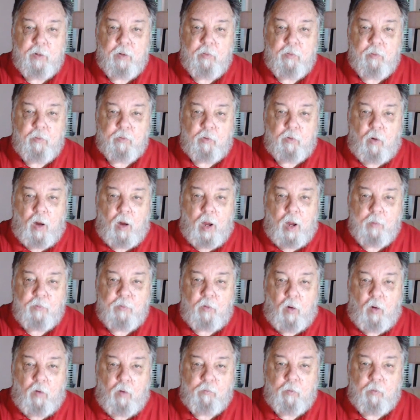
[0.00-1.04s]
of the tribes
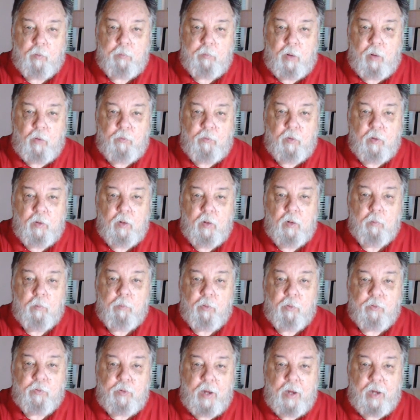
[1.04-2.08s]
offered both
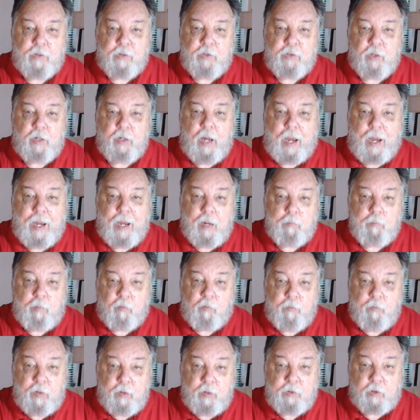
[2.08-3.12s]
protection and
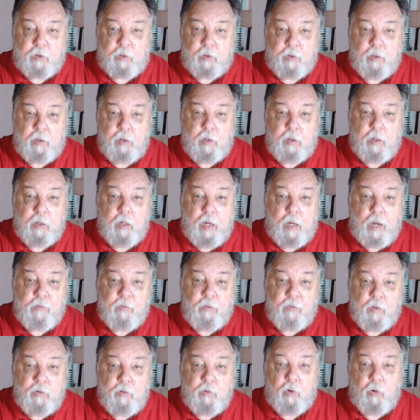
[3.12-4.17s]
provision as
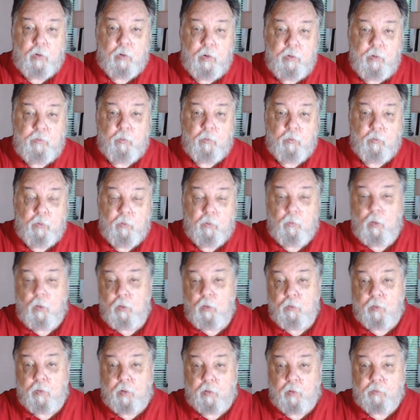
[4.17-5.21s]
they journeyed through the
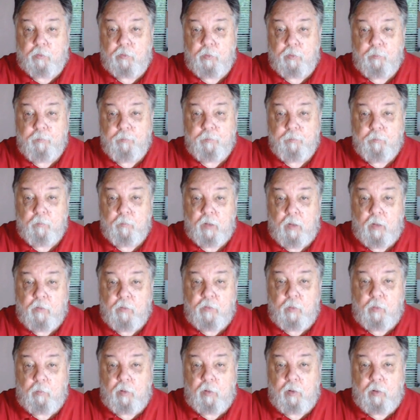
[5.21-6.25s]
wilderness.
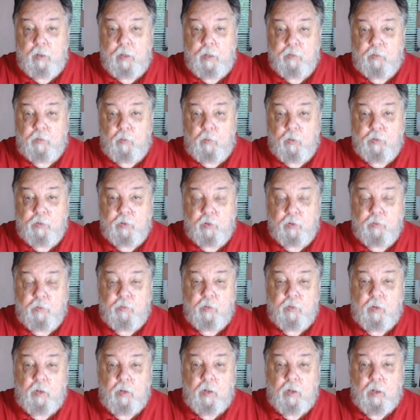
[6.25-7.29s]
Similarly, as Christians,
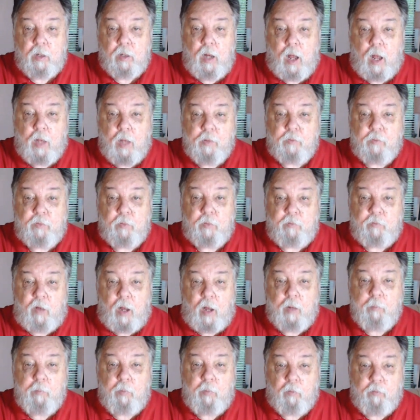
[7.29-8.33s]
God's
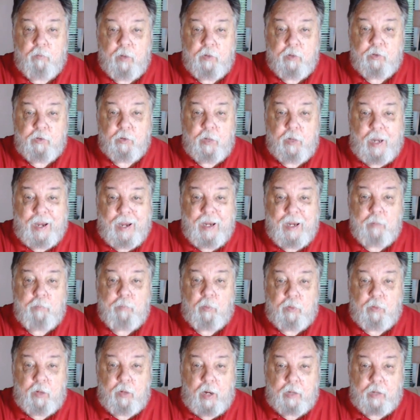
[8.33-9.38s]
divine provision and
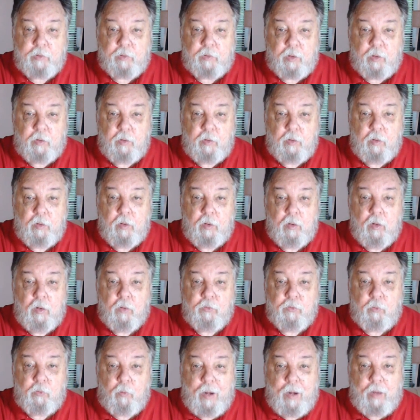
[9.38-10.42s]
protection
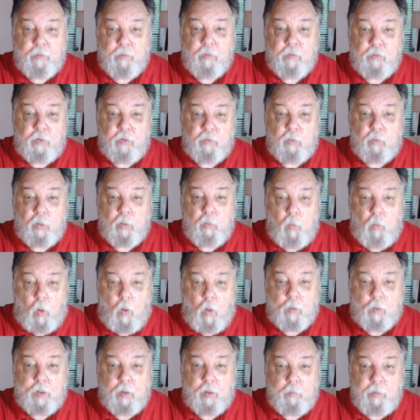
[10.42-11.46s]
surround us as we
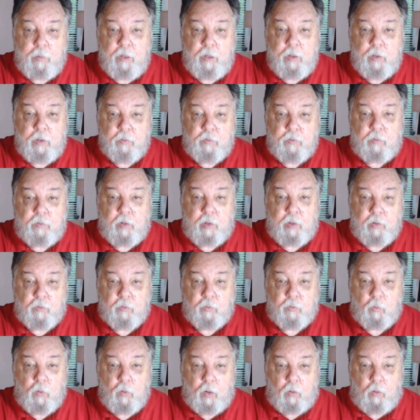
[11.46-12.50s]
walk in obedience to his
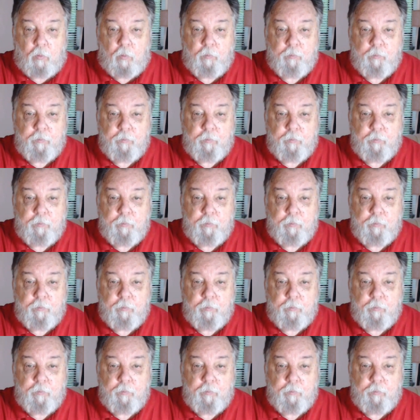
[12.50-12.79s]
will.